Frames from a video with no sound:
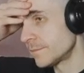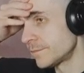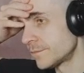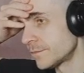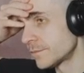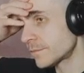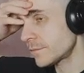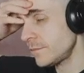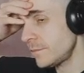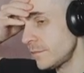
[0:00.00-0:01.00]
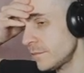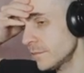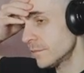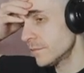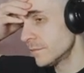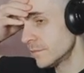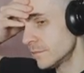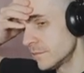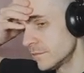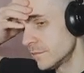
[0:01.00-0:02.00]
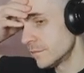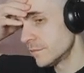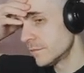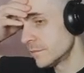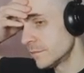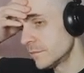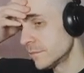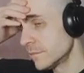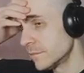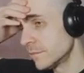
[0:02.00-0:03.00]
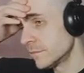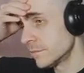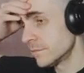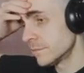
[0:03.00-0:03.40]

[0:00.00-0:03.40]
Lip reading: This person isn't speaking.